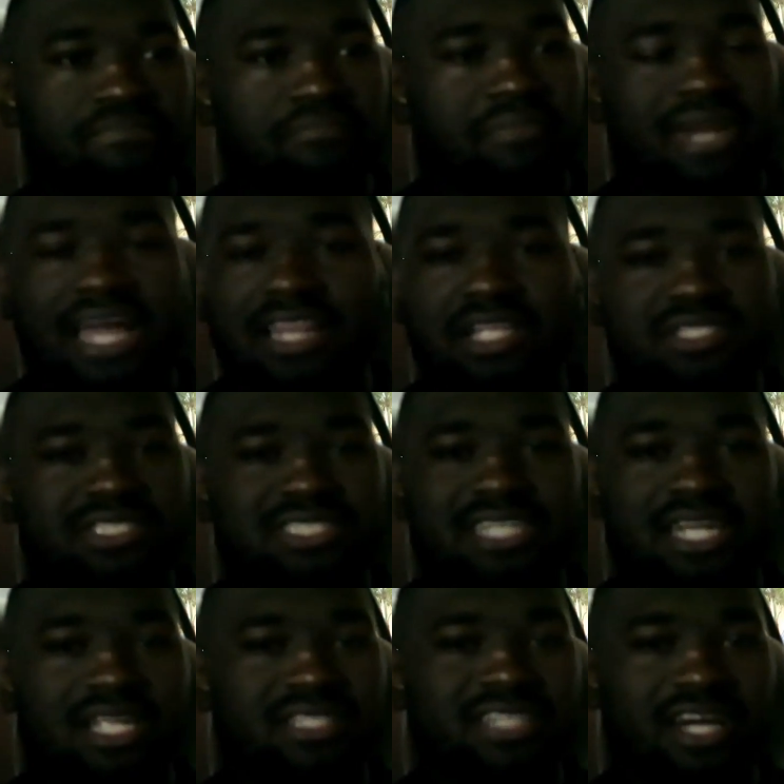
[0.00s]
But I listened to
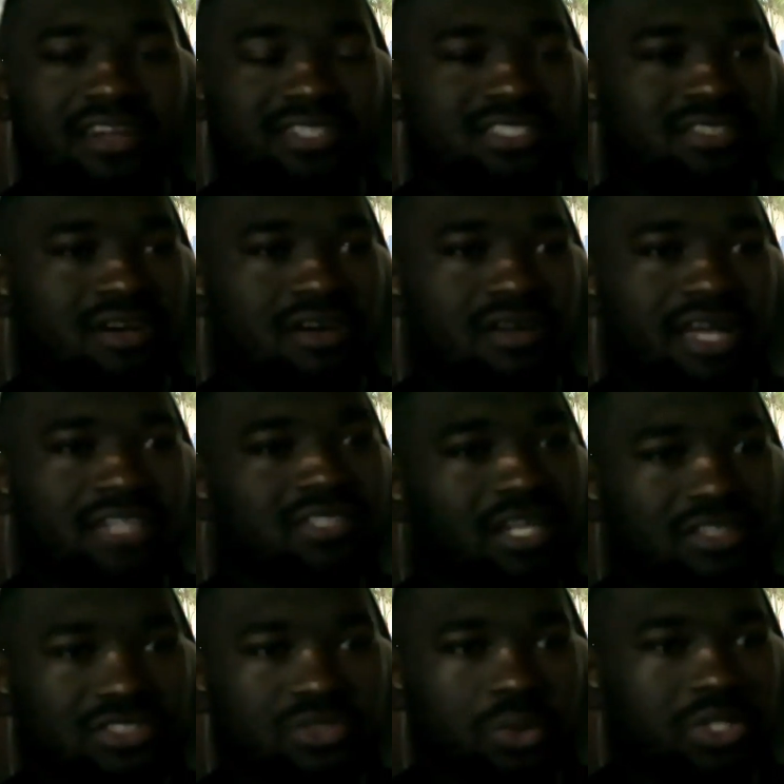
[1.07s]
the entire song as I
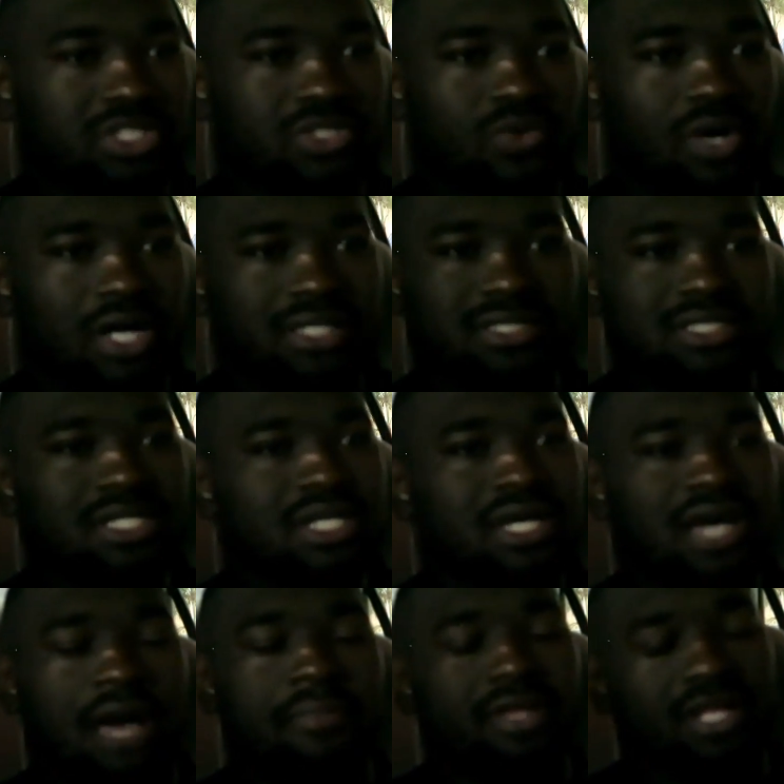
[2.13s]
was doing the squats.
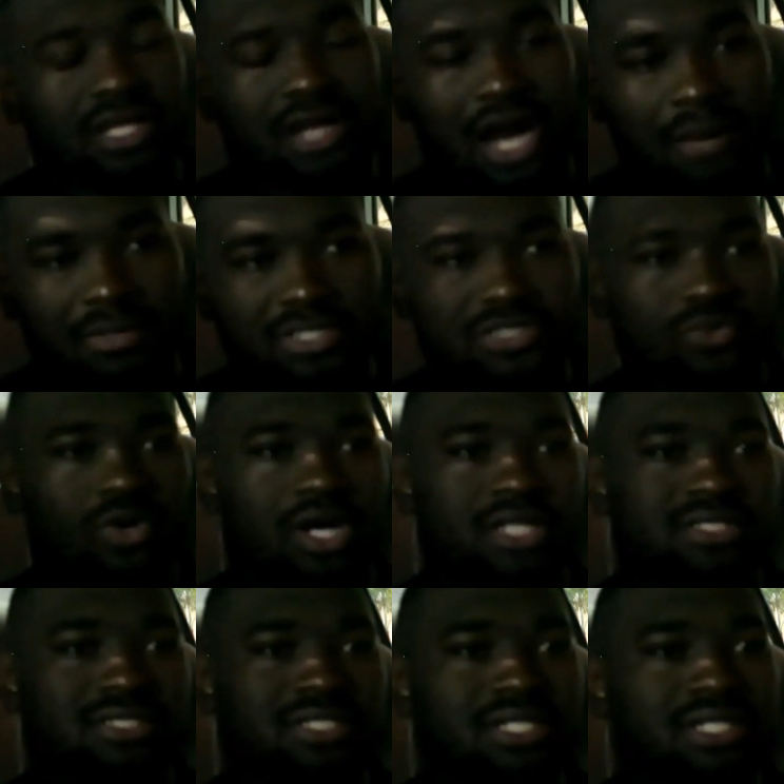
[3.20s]
I mean the goblet
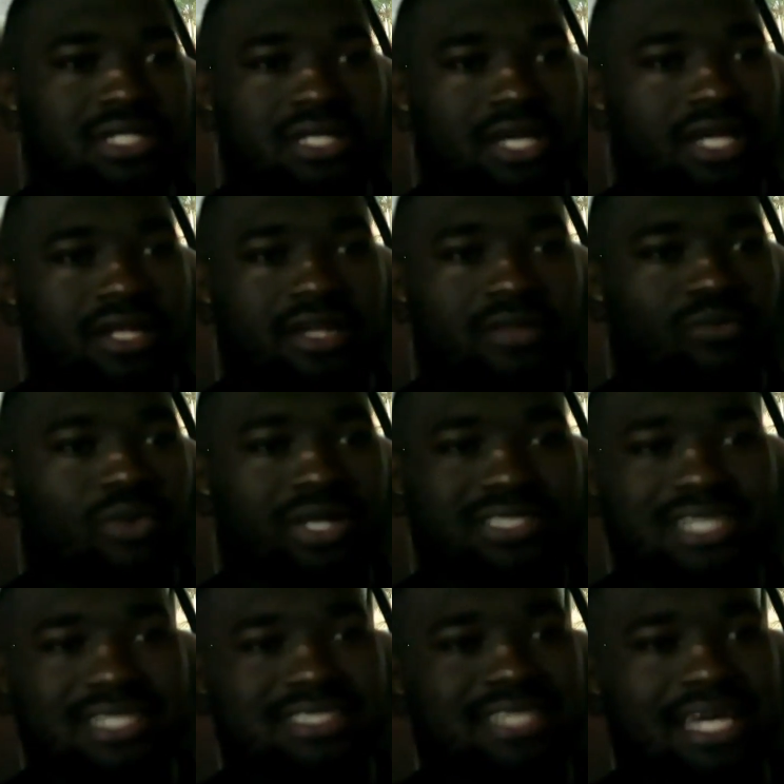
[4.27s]
squats. And then
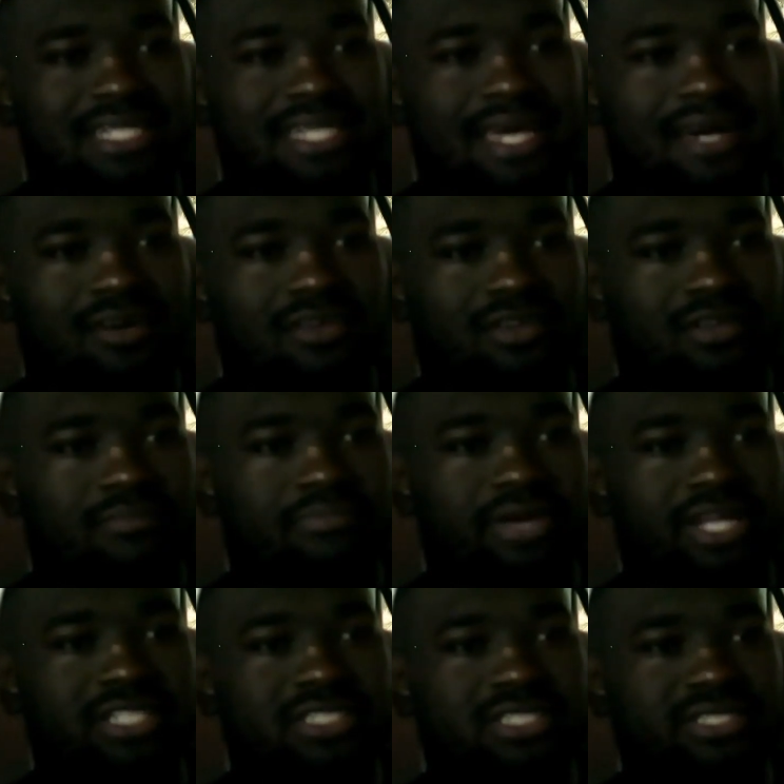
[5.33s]
once I sat down on the
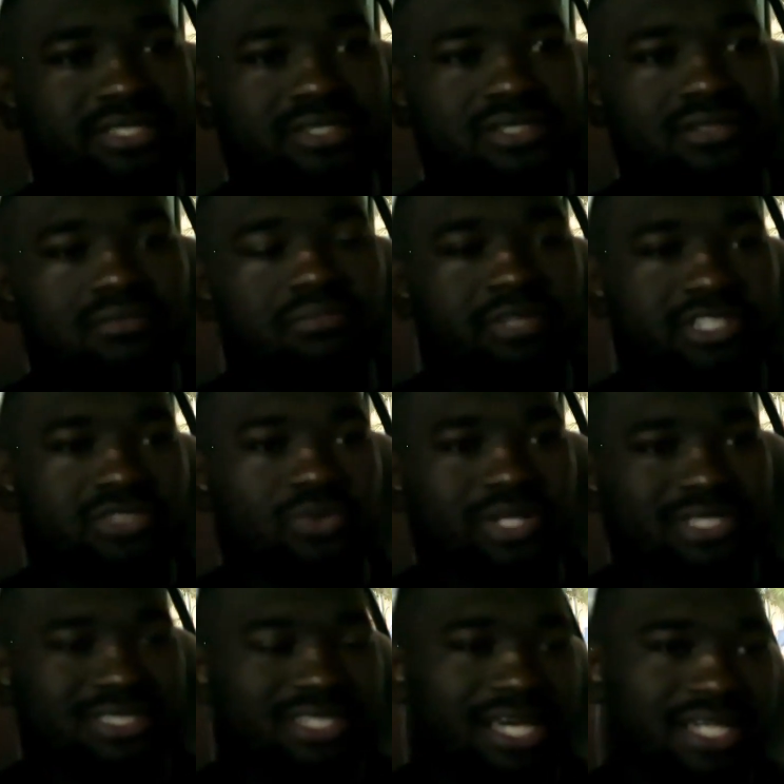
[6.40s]
bench
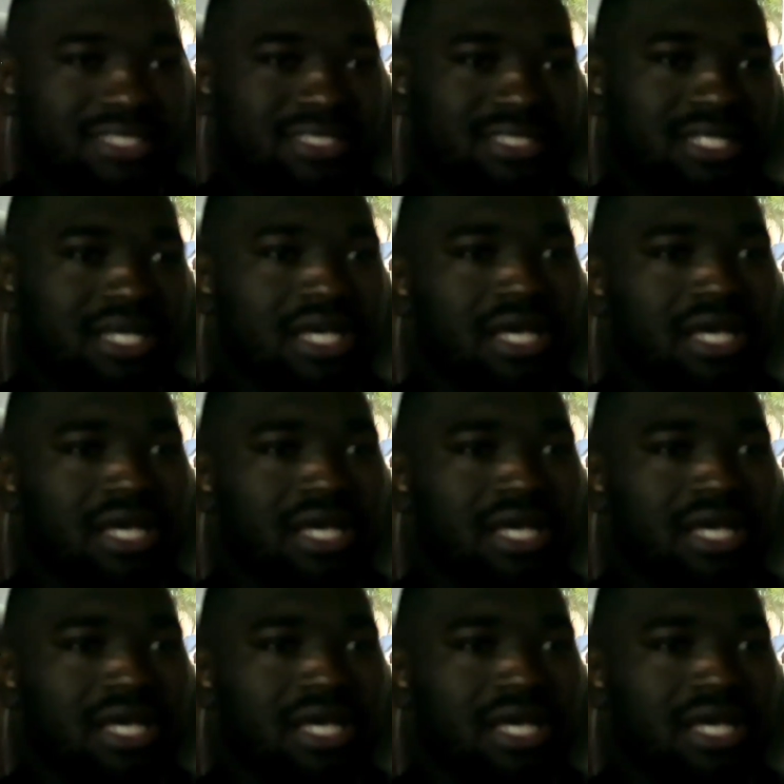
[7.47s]
between sets,